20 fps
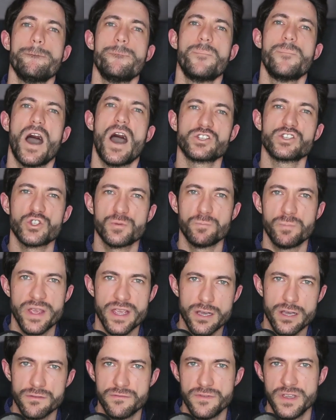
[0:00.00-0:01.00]
much
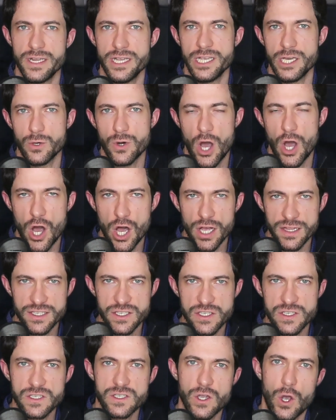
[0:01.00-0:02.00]
bigger video on
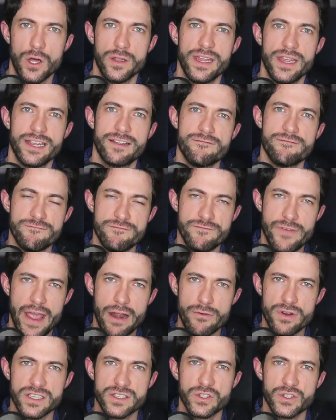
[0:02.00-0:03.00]
Sonic
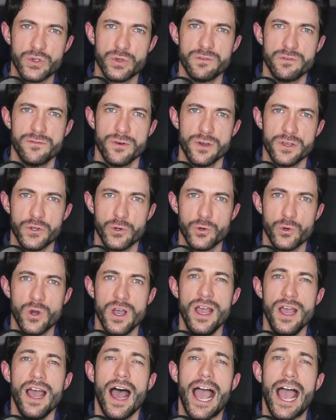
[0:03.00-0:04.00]
very soon for you.
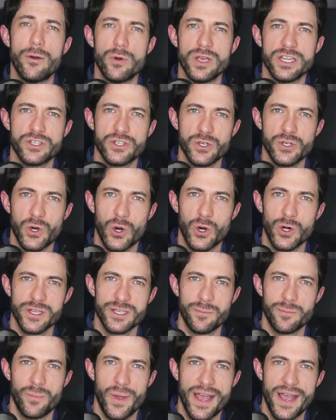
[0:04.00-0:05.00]
I wish you all
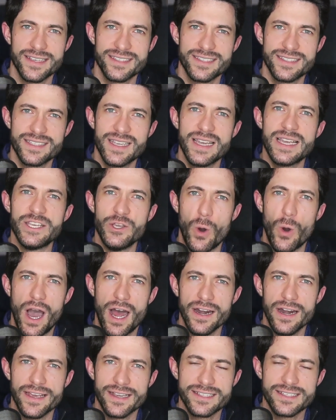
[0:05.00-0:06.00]
the best. Your
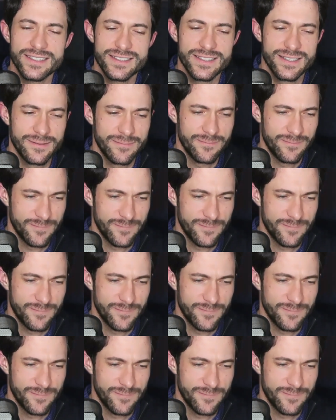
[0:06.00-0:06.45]
Alex.